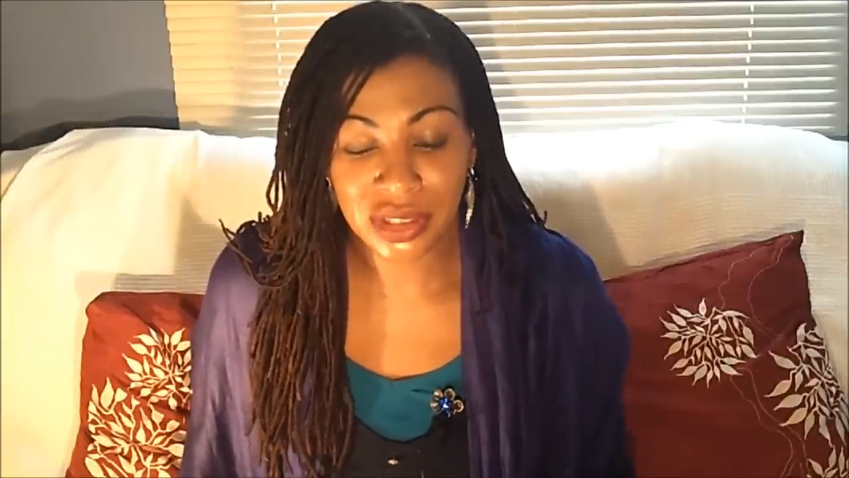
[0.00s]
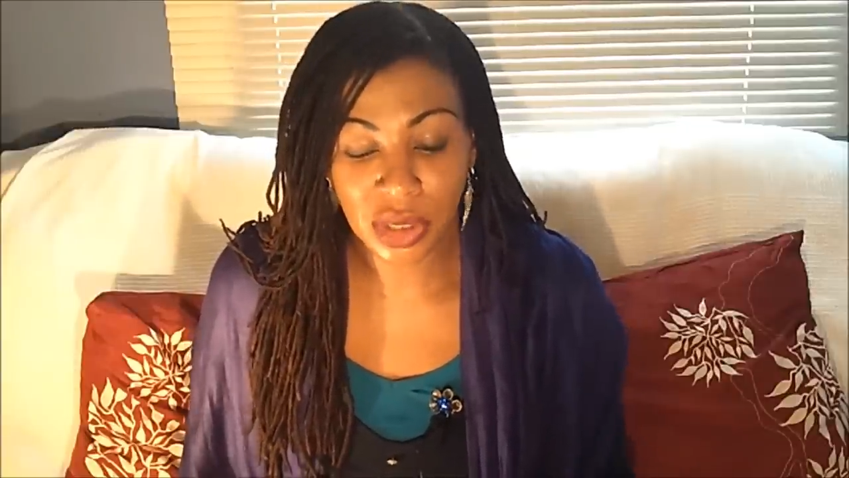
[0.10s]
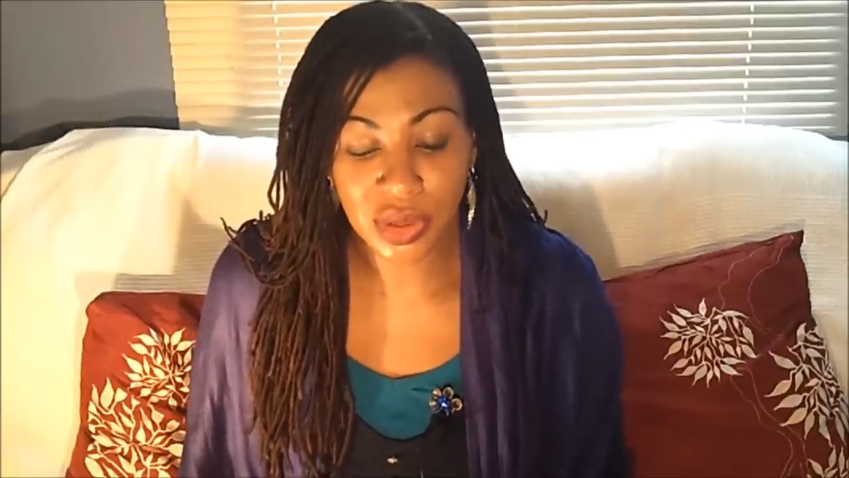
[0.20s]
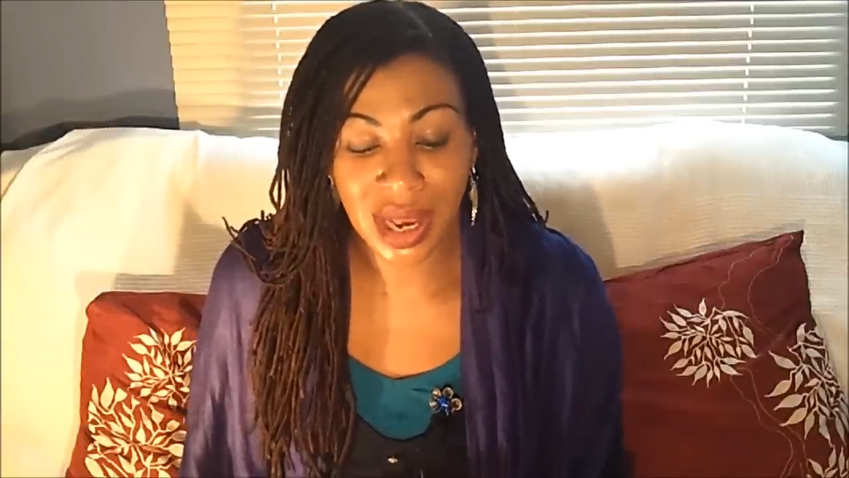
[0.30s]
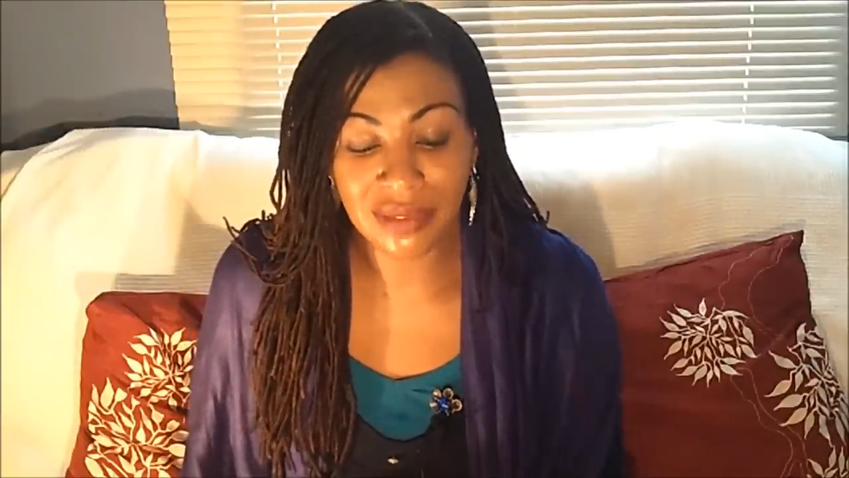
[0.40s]

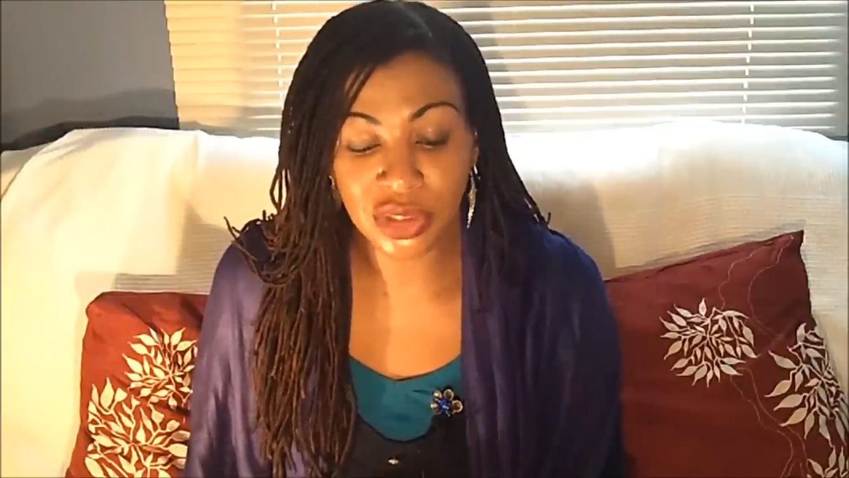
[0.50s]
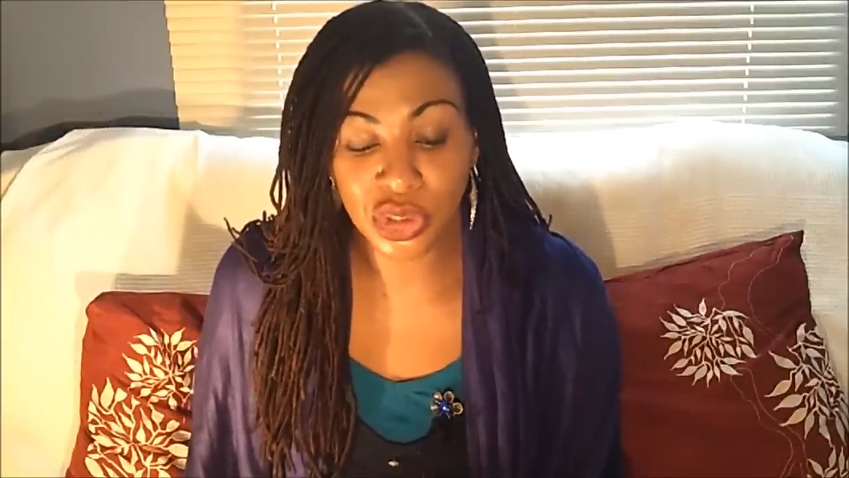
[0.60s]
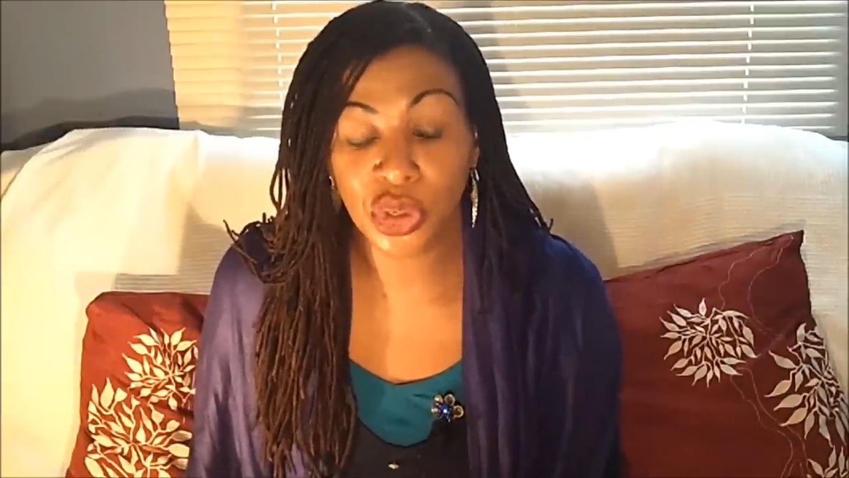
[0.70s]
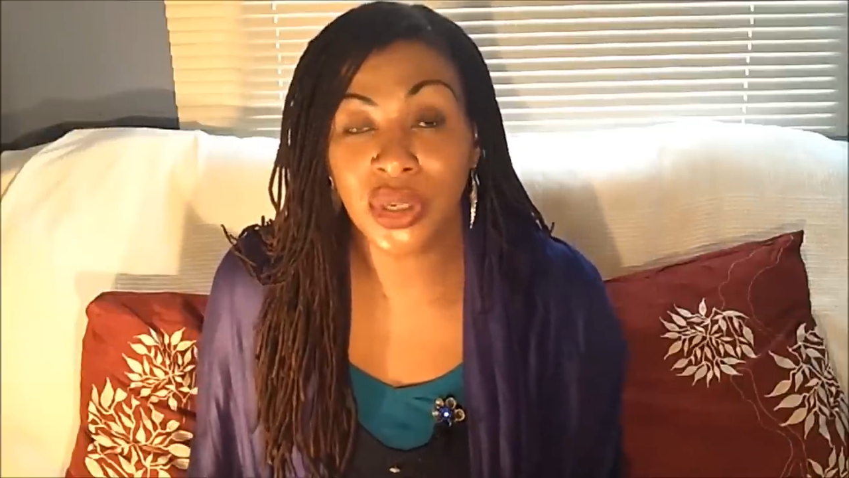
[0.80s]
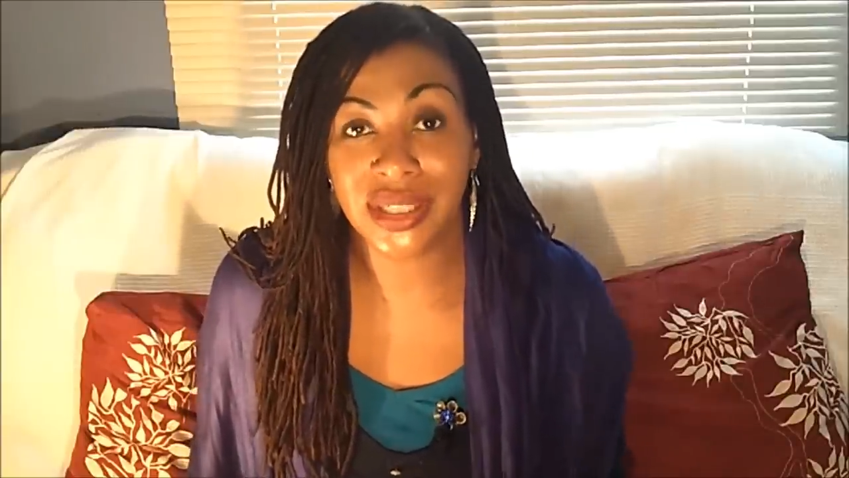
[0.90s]
so you have a
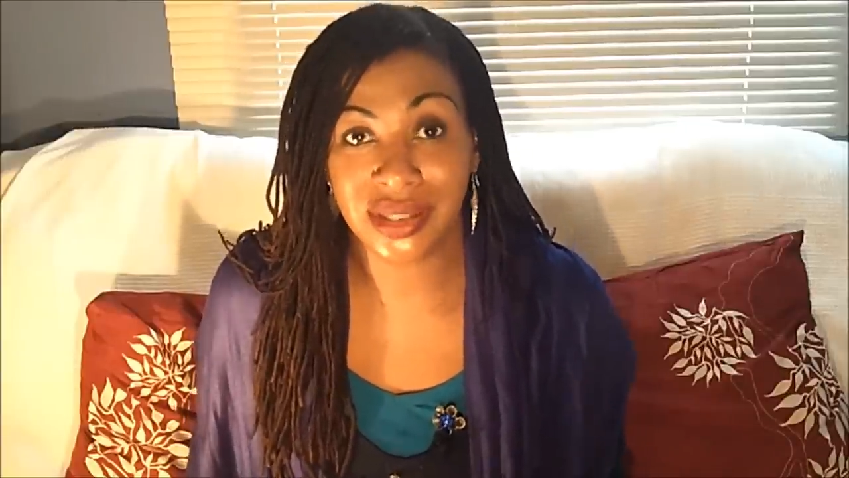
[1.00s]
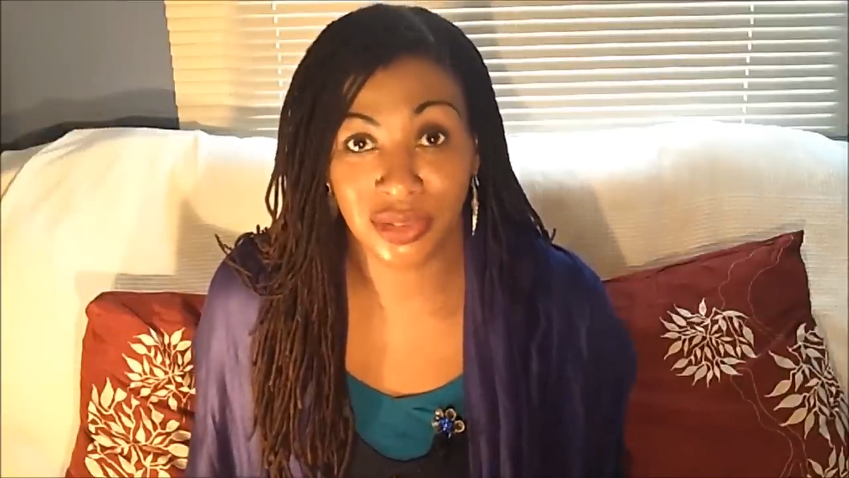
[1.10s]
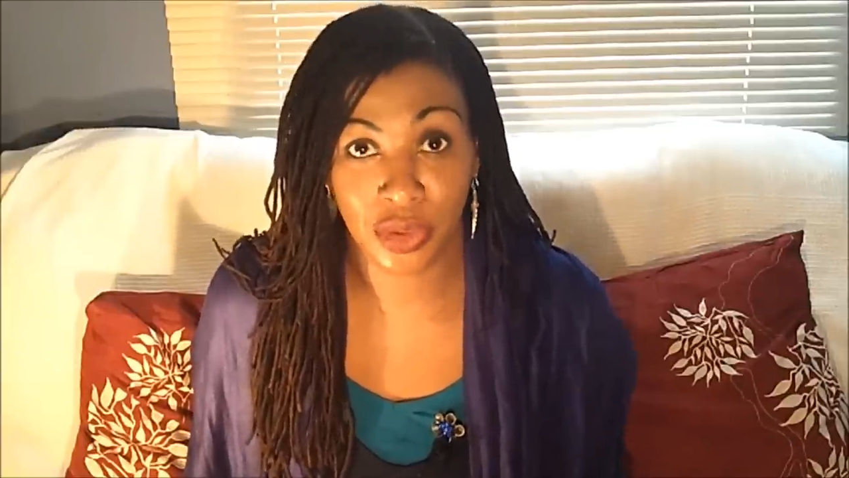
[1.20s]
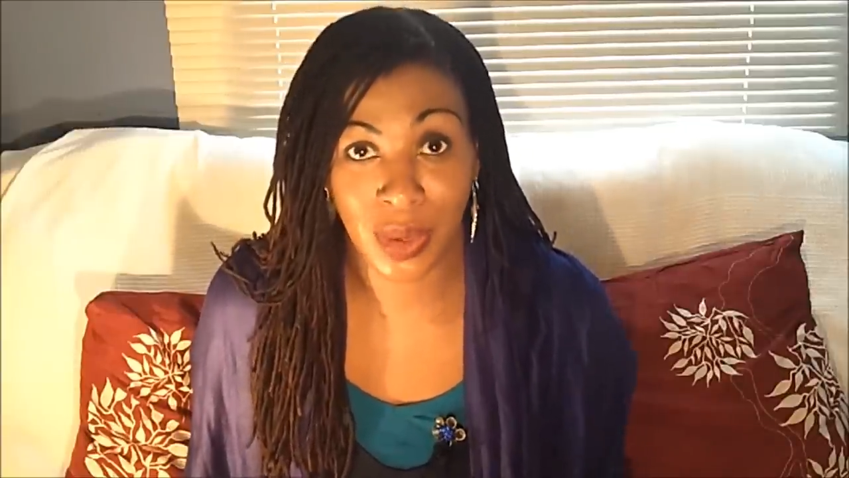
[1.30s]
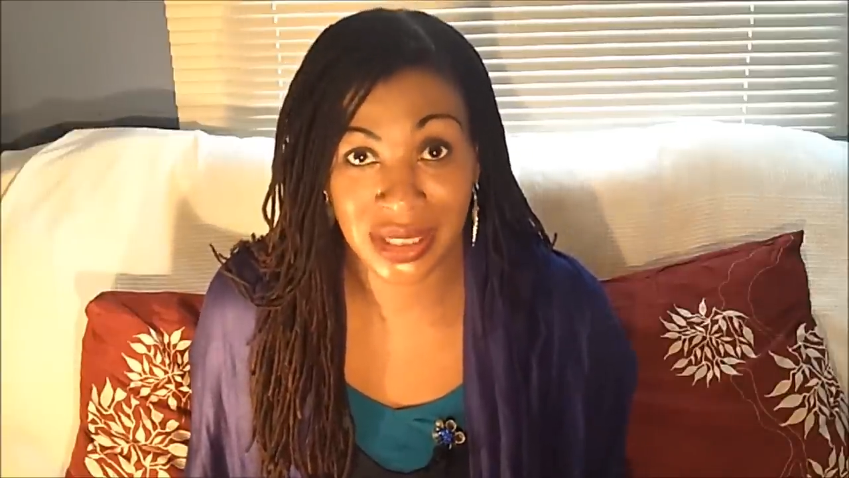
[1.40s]
choice
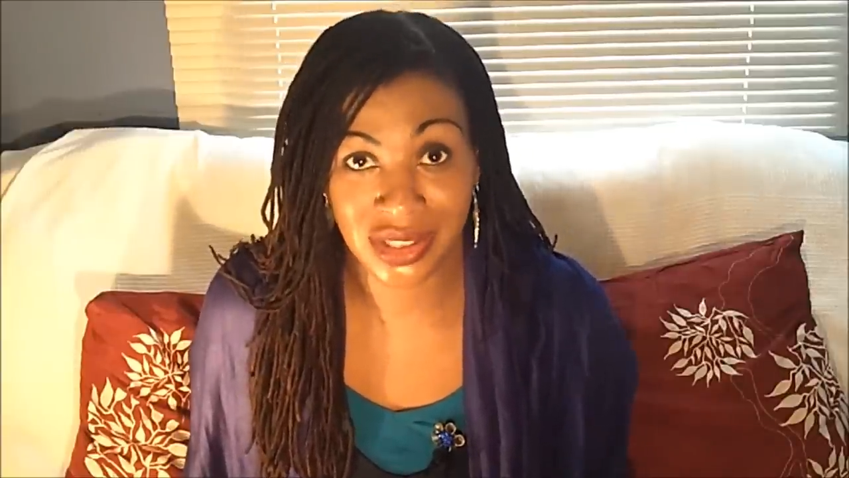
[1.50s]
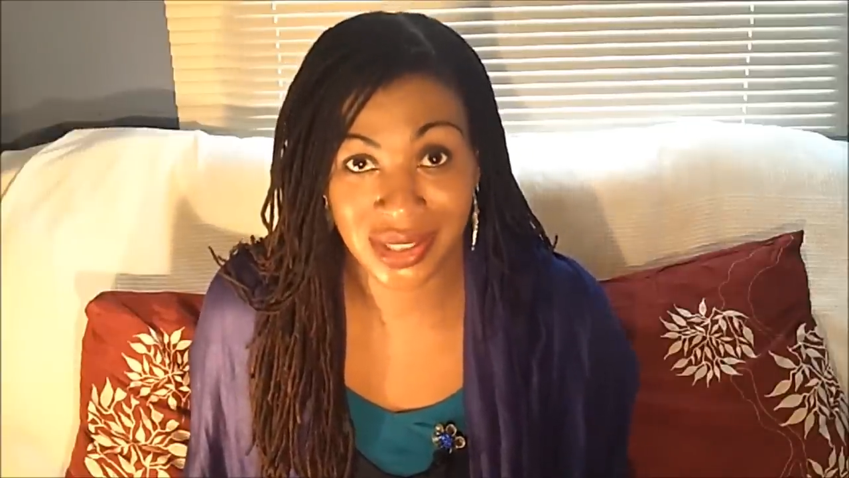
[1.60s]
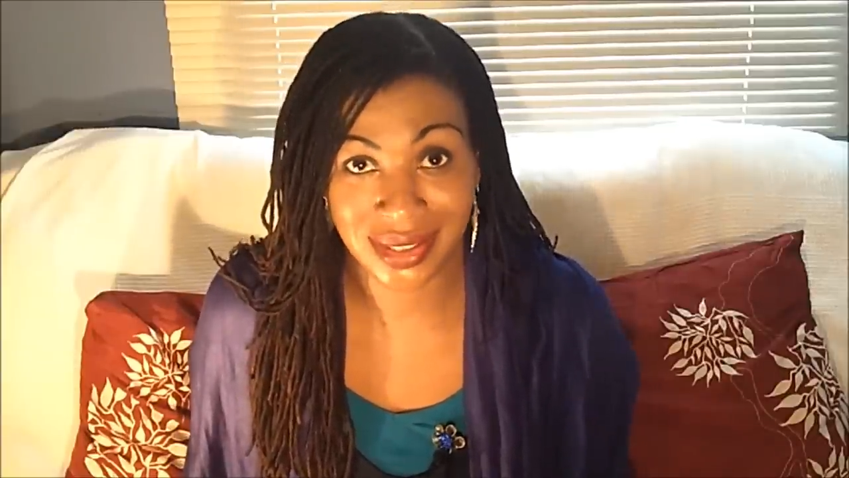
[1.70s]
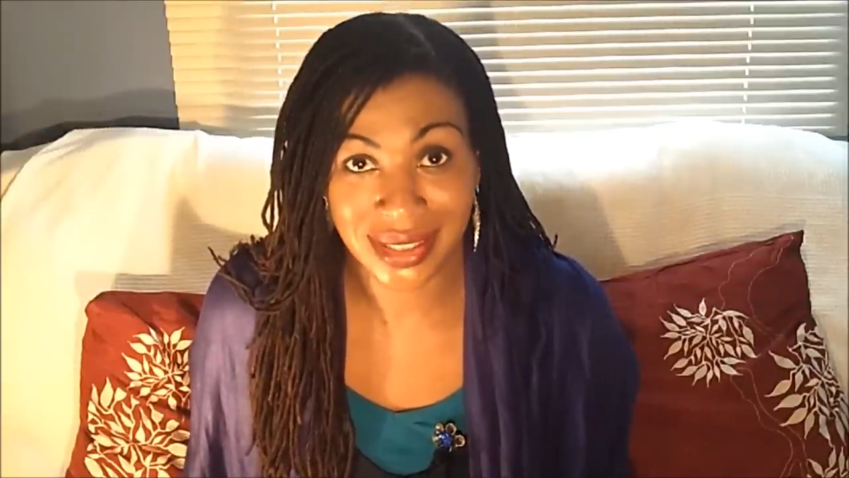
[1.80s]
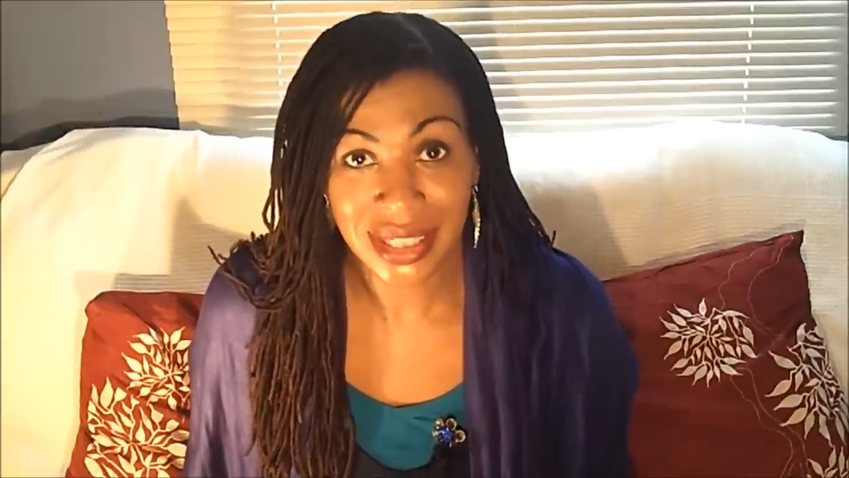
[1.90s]
of
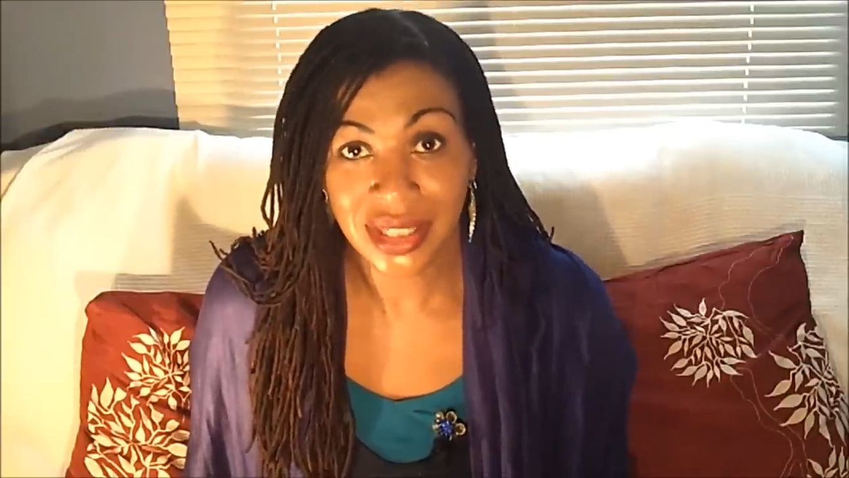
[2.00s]
question.